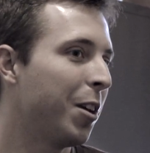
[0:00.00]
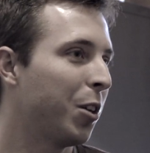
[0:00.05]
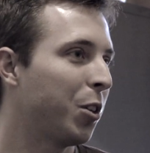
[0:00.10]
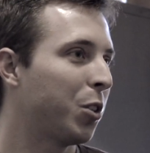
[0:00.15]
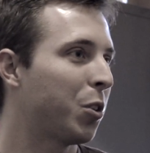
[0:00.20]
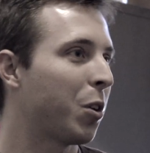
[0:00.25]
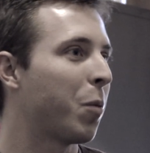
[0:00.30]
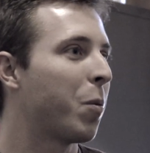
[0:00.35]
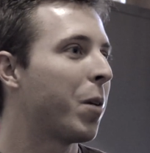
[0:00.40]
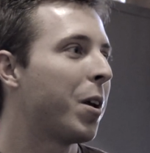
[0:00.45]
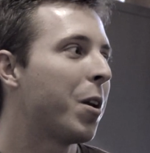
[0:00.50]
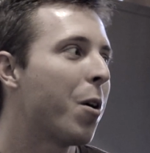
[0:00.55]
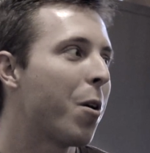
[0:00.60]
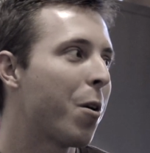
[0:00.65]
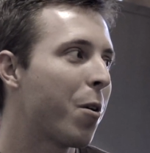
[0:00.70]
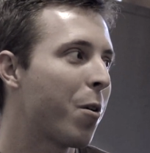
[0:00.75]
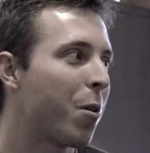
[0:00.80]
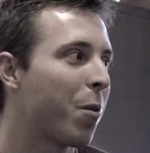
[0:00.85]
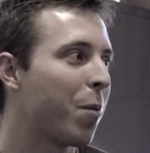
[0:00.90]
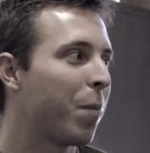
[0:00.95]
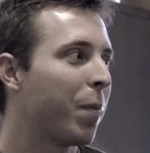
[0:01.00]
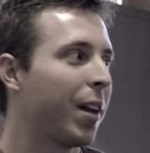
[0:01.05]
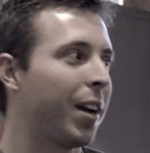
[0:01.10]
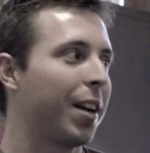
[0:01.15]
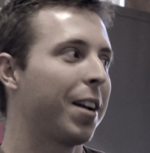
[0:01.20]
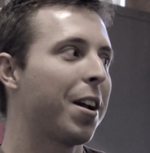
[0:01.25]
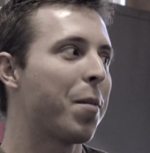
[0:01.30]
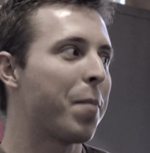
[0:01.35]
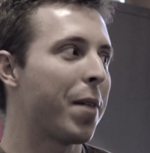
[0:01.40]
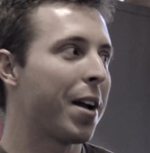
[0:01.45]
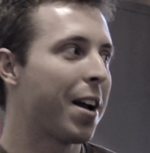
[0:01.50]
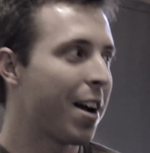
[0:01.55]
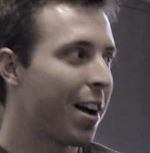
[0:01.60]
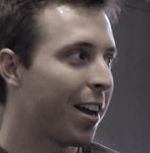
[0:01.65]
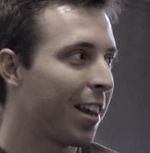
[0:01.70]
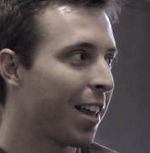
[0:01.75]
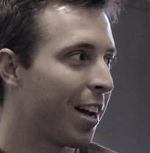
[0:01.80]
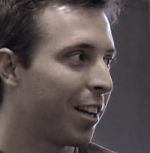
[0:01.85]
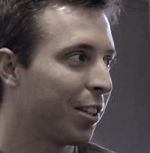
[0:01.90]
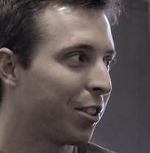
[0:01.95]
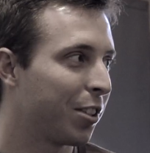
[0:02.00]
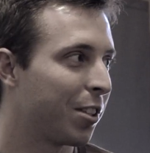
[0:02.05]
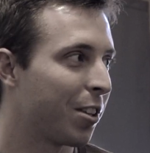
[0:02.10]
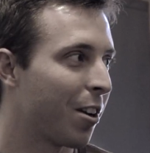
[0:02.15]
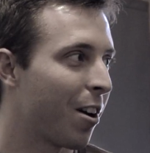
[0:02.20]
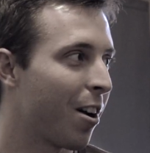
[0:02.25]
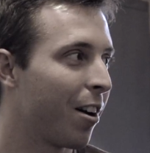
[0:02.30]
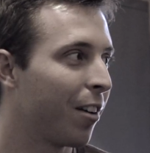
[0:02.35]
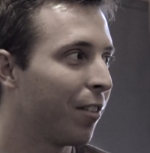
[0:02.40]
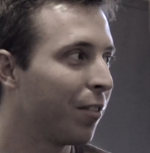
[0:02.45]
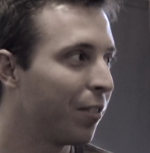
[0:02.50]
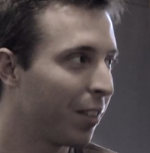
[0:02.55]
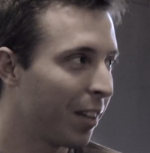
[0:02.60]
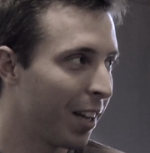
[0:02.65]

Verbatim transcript: So I went home and I cut my eyelashes off.